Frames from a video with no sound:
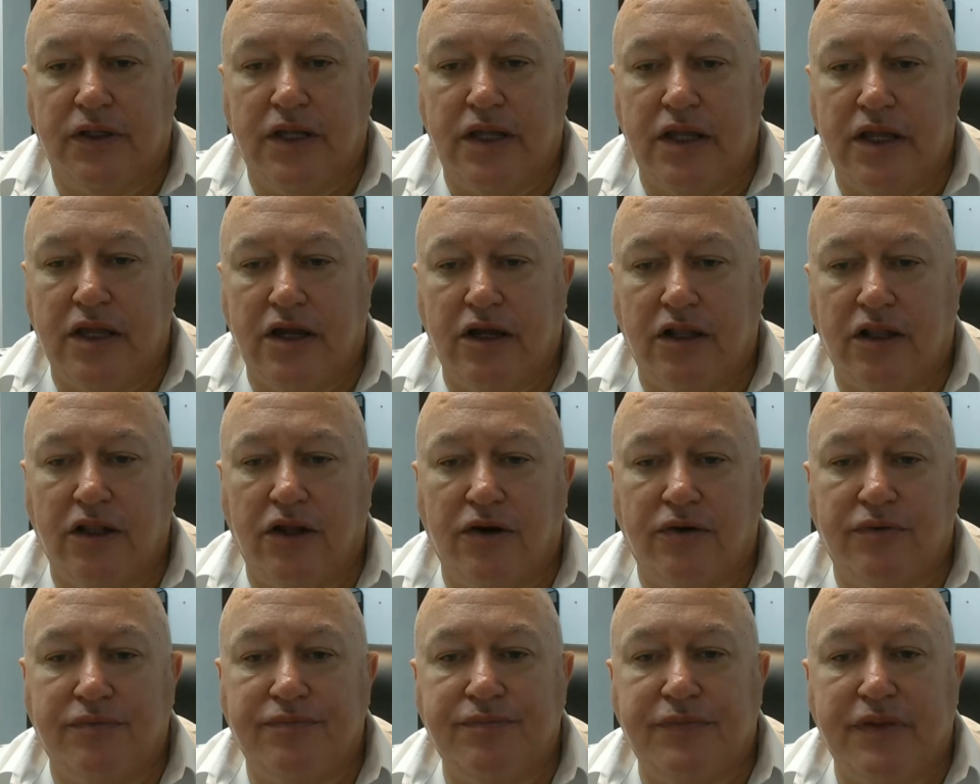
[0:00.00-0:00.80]

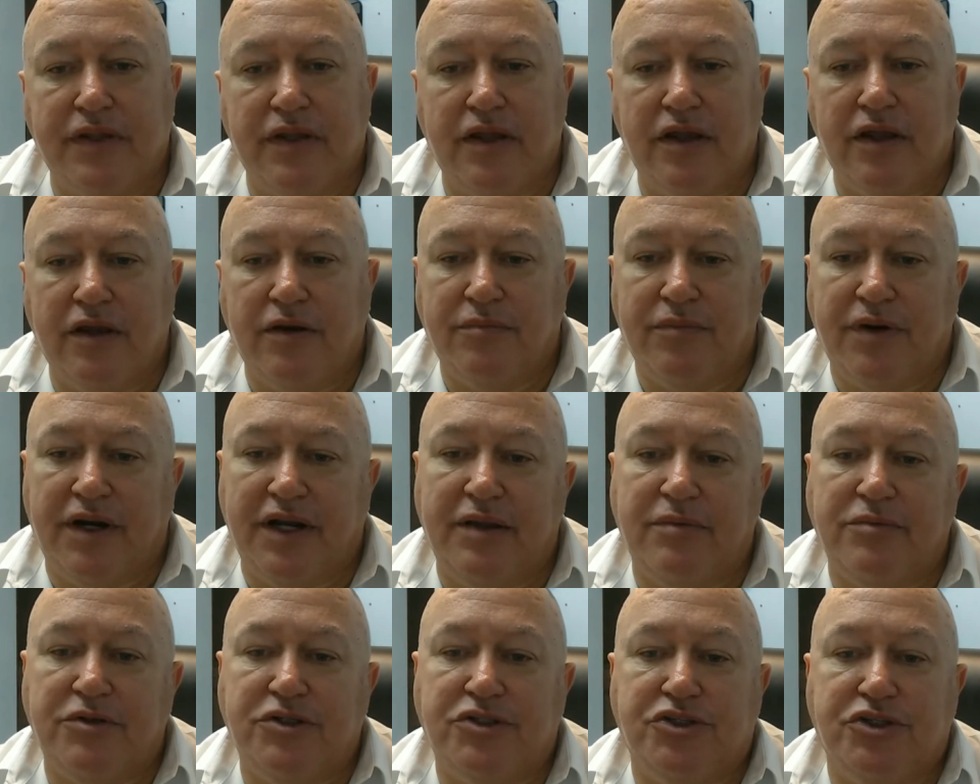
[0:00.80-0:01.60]
Hello, my name
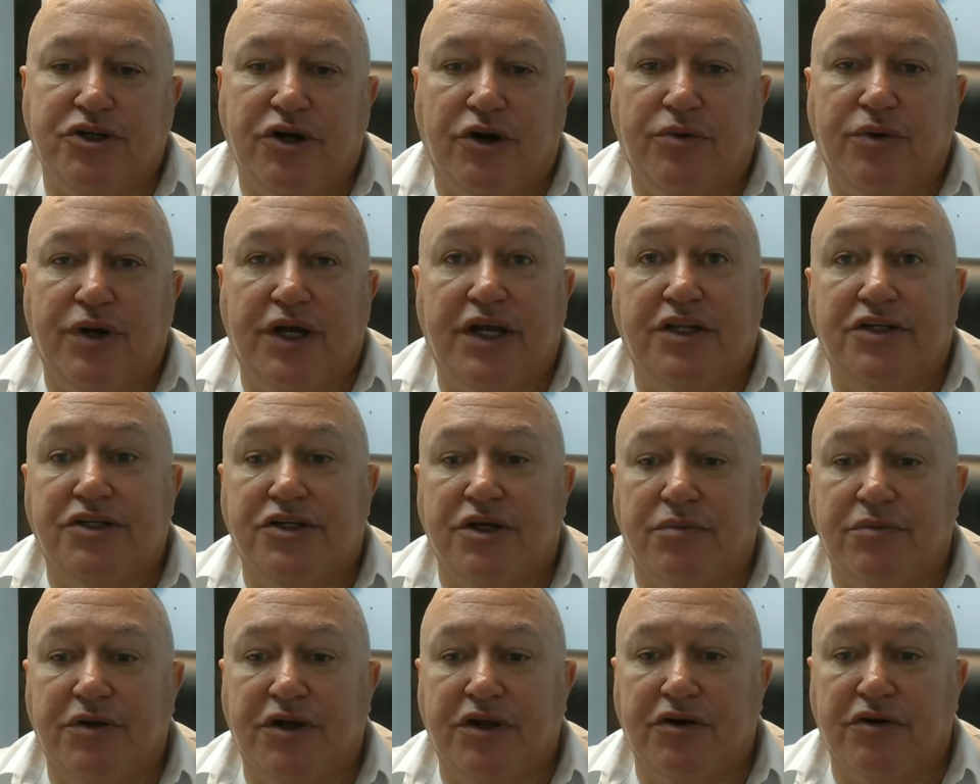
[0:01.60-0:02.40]
is Joe Edge. I'm
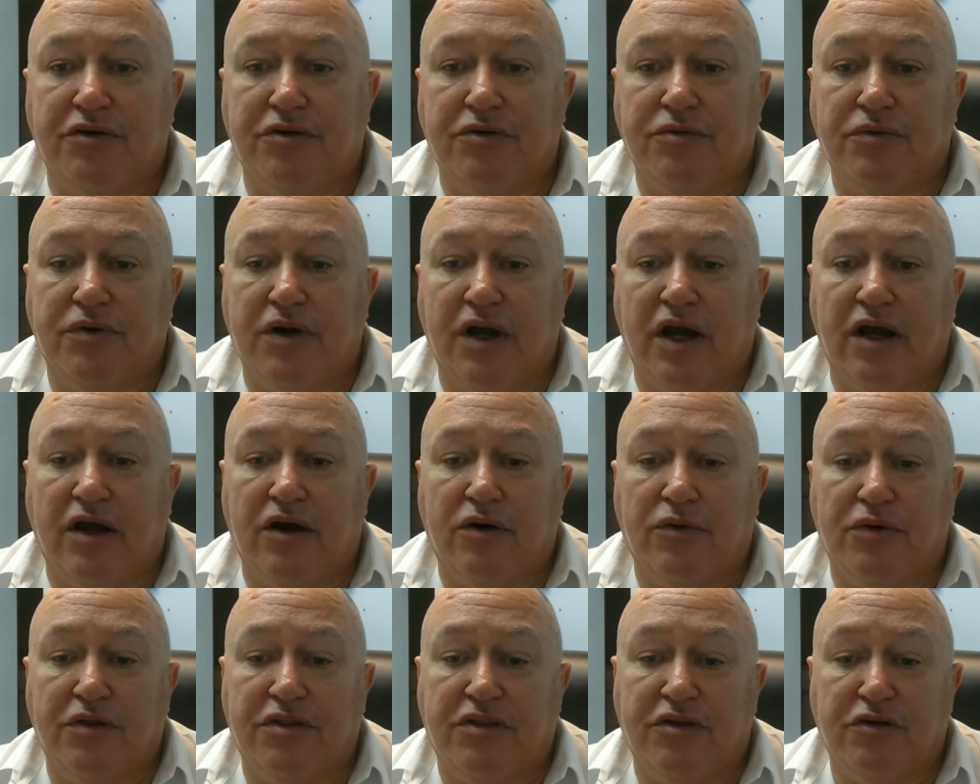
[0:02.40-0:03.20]
here
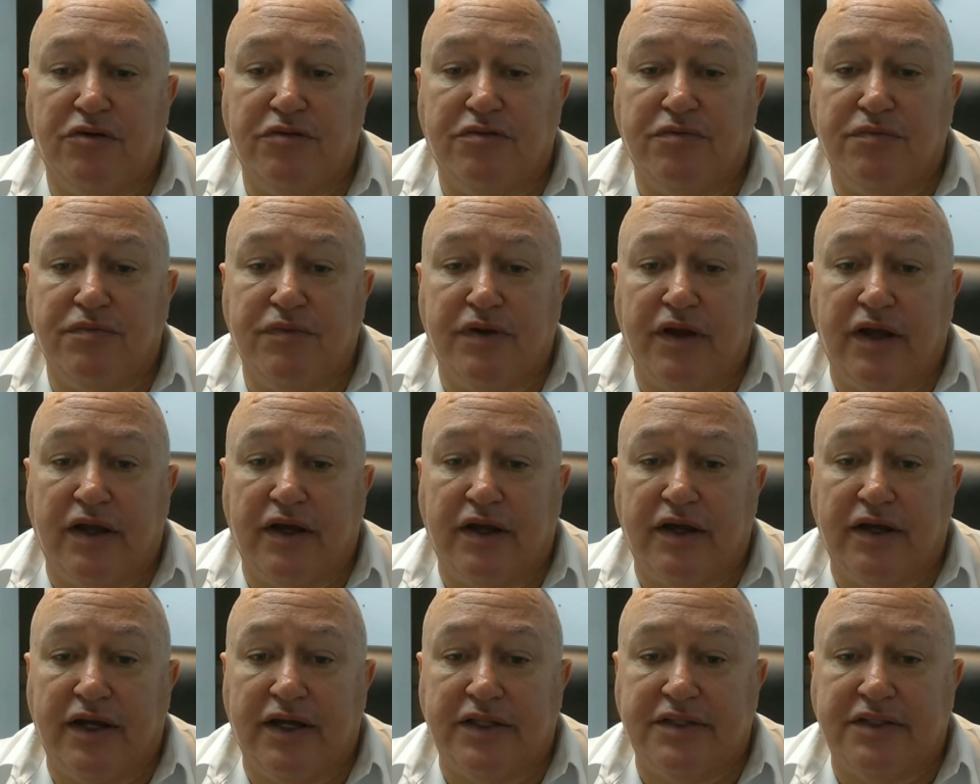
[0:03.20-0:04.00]
with you
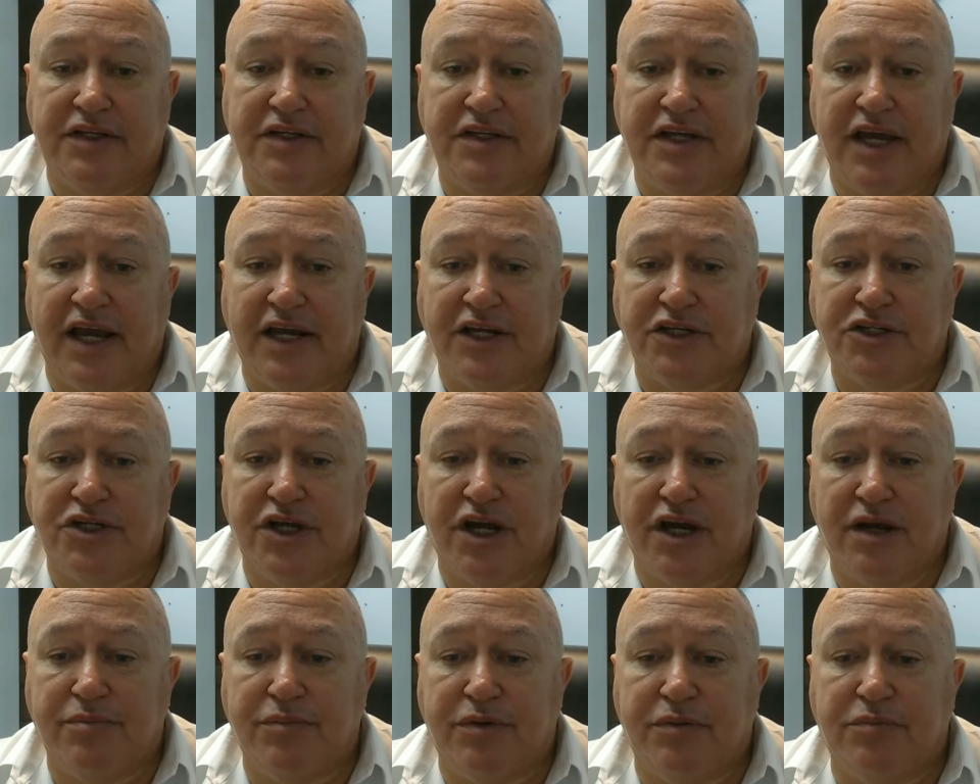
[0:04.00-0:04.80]
at the tax
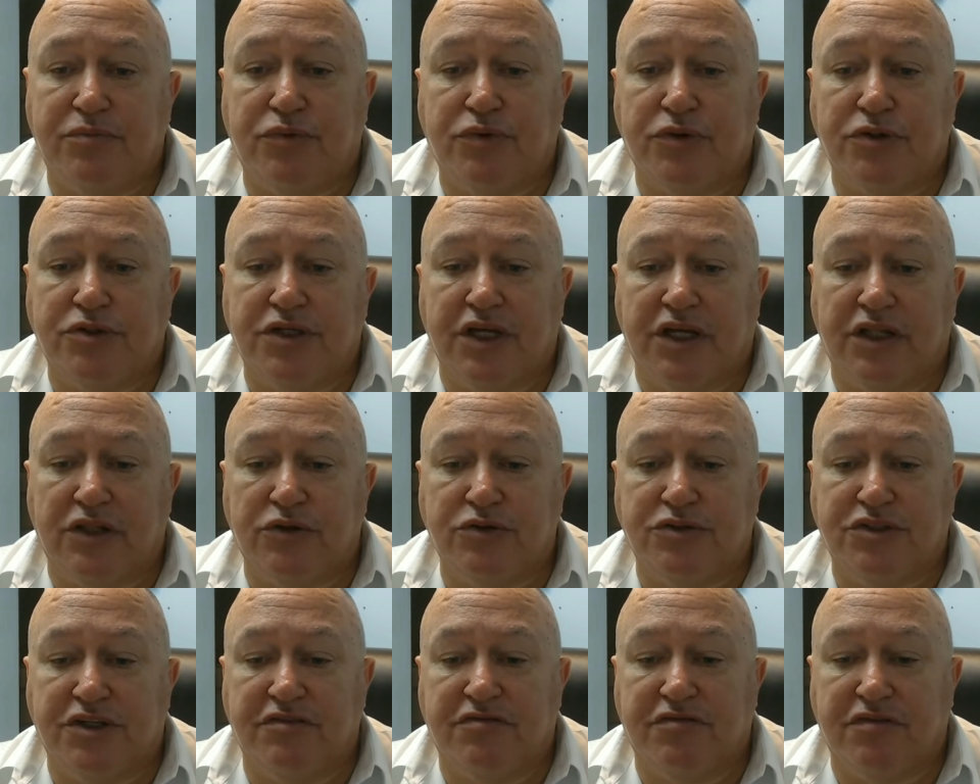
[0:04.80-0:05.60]
shop in Port St.
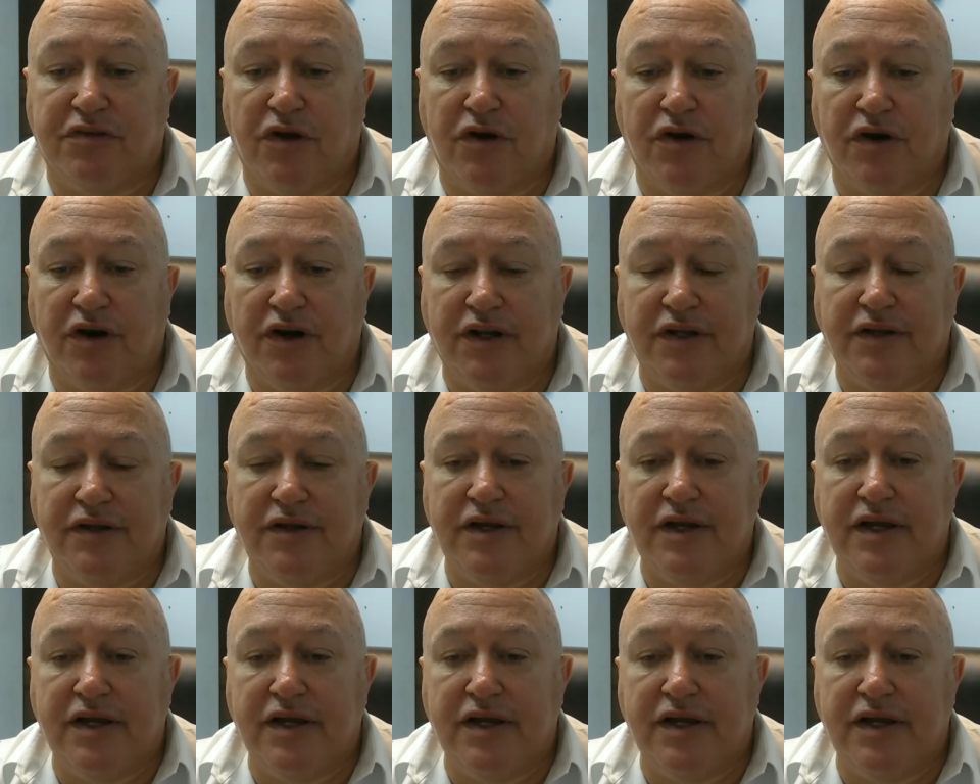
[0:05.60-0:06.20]
Lucie, Florida.